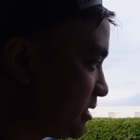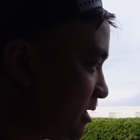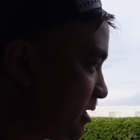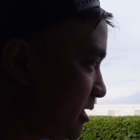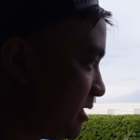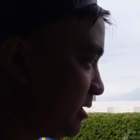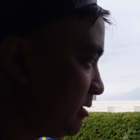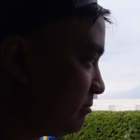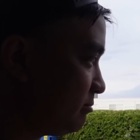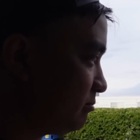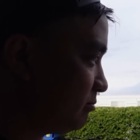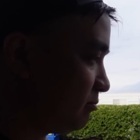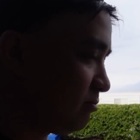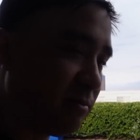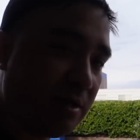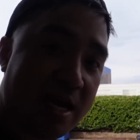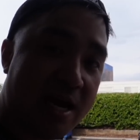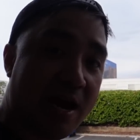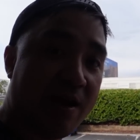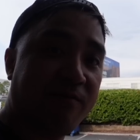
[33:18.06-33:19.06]
on
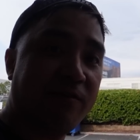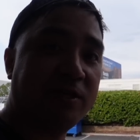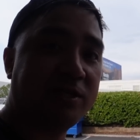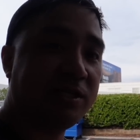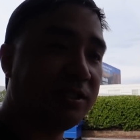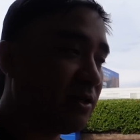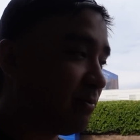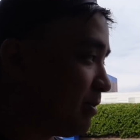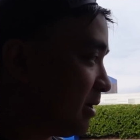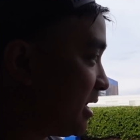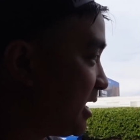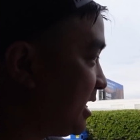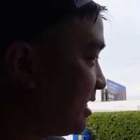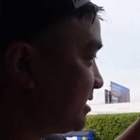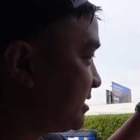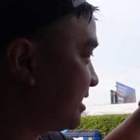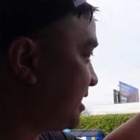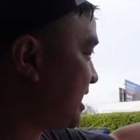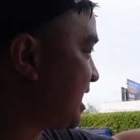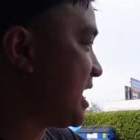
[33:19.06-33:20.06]
kayak fishing
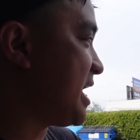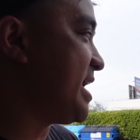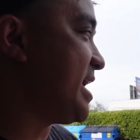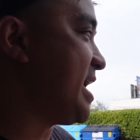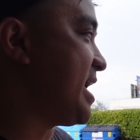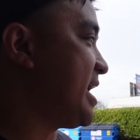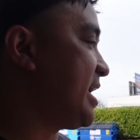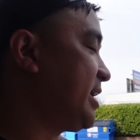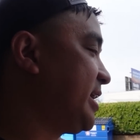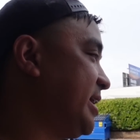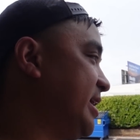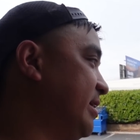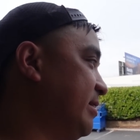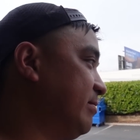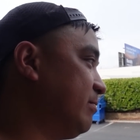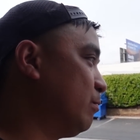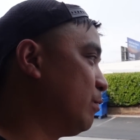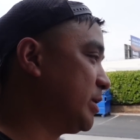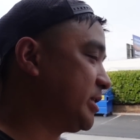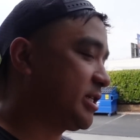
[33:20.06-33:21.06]
supplies, the kayak,
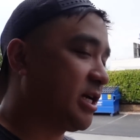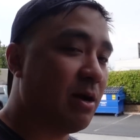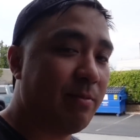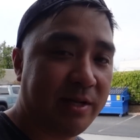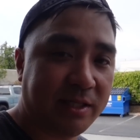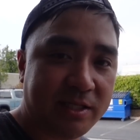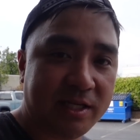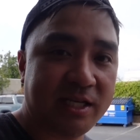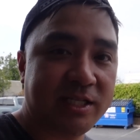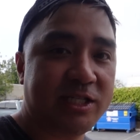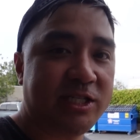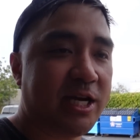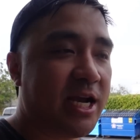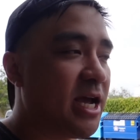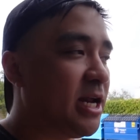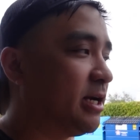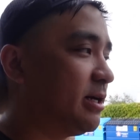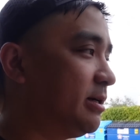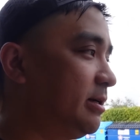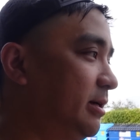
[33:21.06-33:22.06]
and what's coming to this
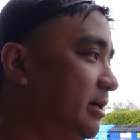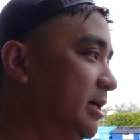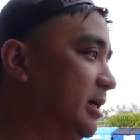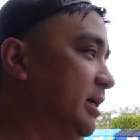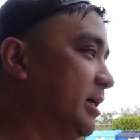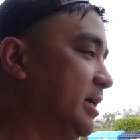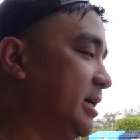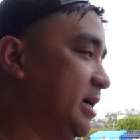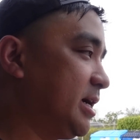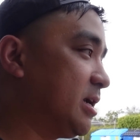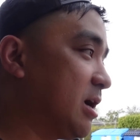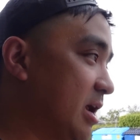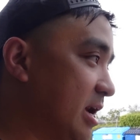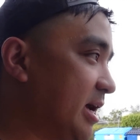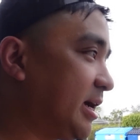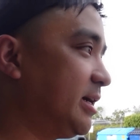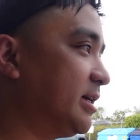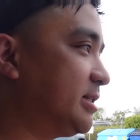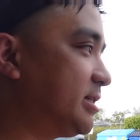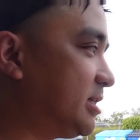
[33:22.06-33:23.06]
channel, and all
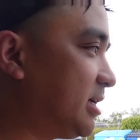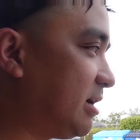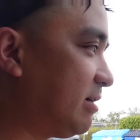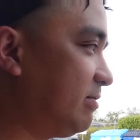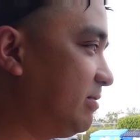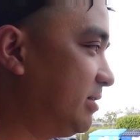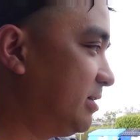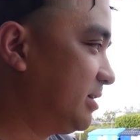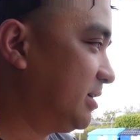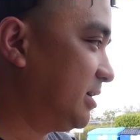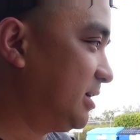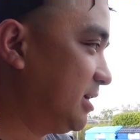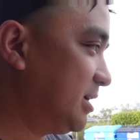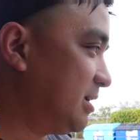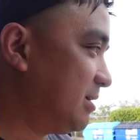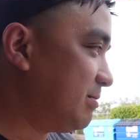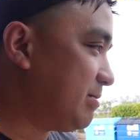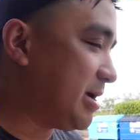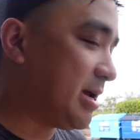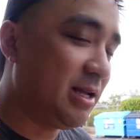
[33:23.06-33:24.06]
that good stuff.
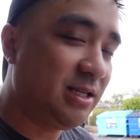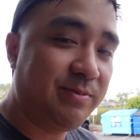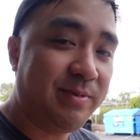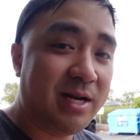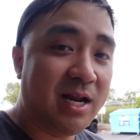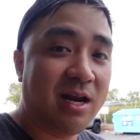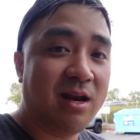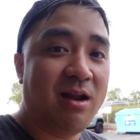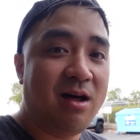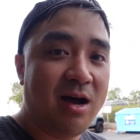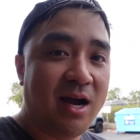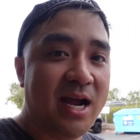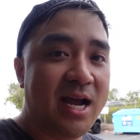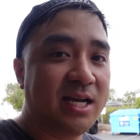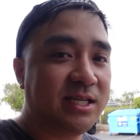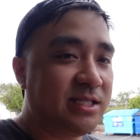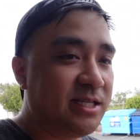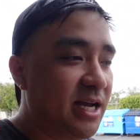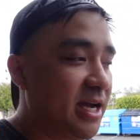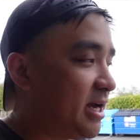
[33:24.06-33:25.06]
Man, it's been a long
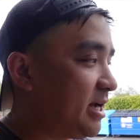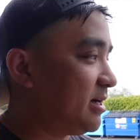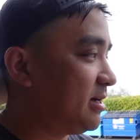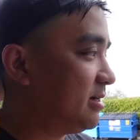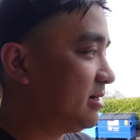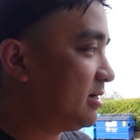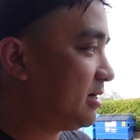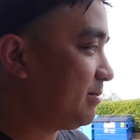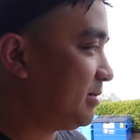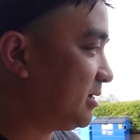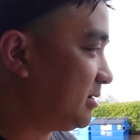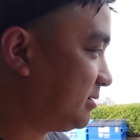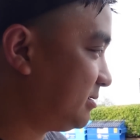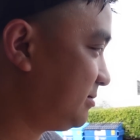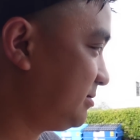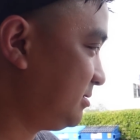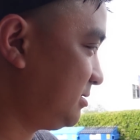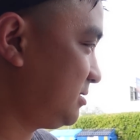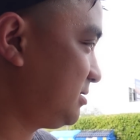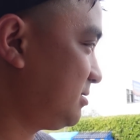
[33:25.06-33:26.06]
ass day. I've been
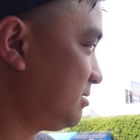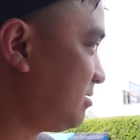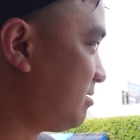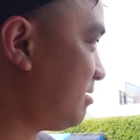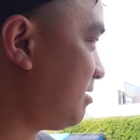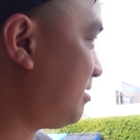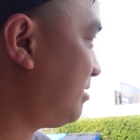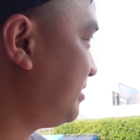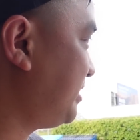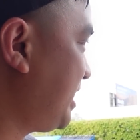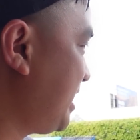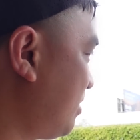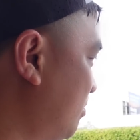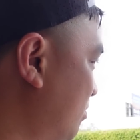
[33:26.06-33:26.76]
all day